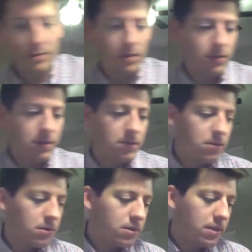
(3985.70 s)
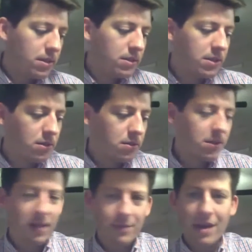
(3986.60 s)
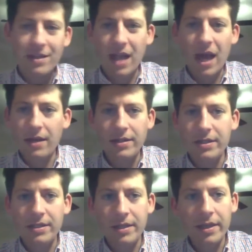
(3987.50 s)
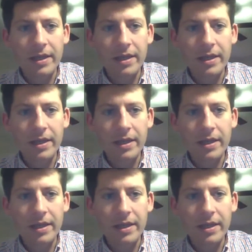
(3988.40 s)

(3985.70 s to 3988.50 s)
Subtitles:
would think about as an island in